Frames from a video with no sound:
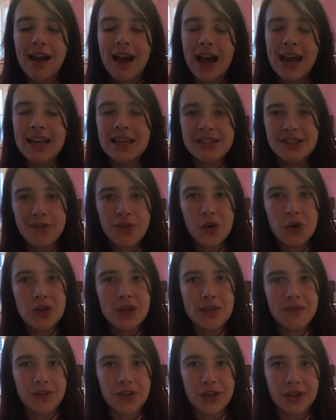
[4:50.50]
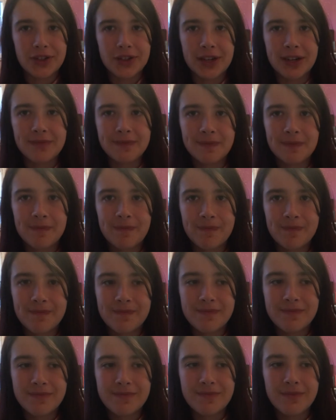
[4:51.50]
and he's the 14th Doctor.
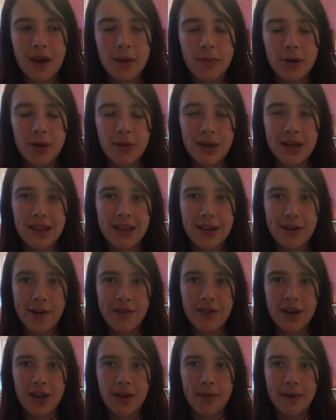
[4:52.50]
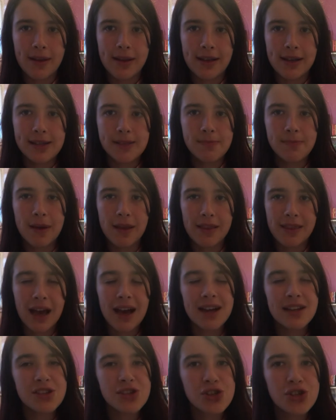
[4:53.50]
I'm going to make a theory video about this, but
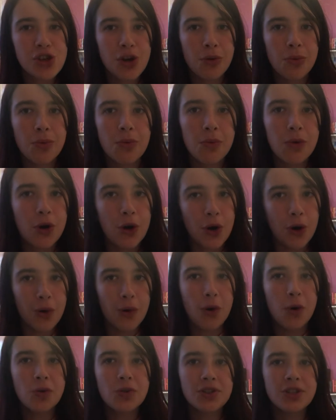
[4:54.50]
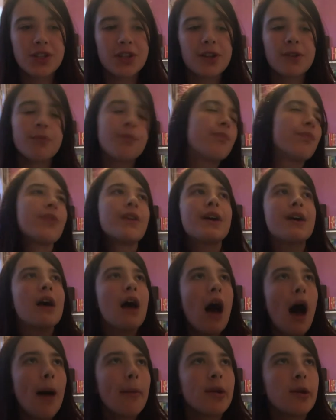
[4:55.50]
that is so cool. Also,
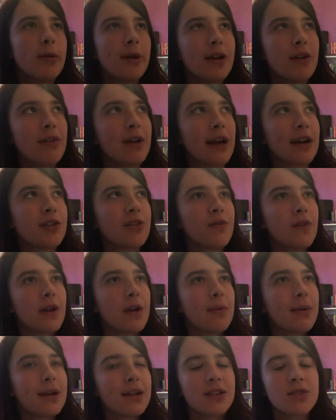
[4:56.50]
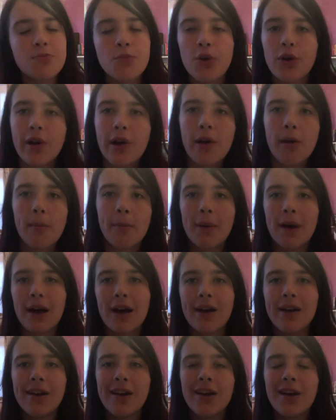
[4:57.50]
I'm going to make a reaction video about it tomorrow,
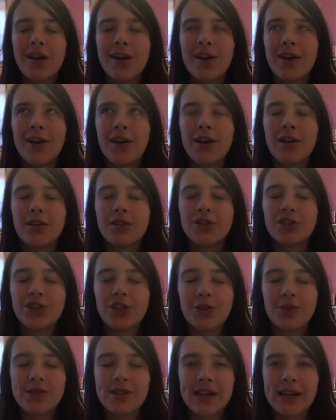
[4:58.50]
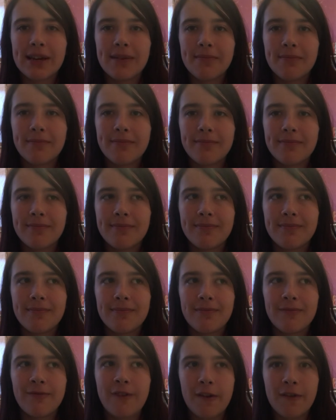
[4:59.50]
but Shuti,
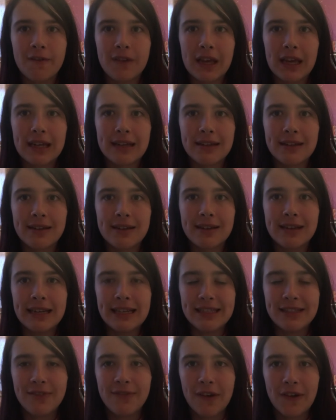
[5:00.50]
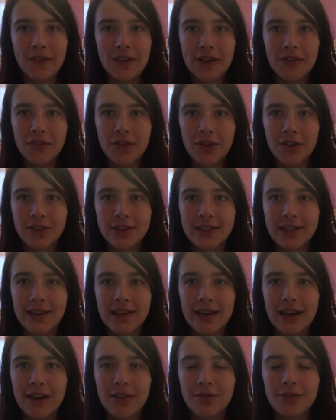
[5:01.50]
15. He's the 15th Doctor.
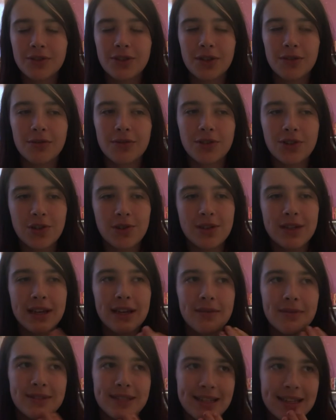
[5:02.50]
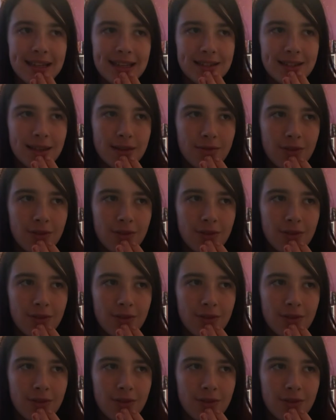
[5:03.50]
And also, Shuti was in the next time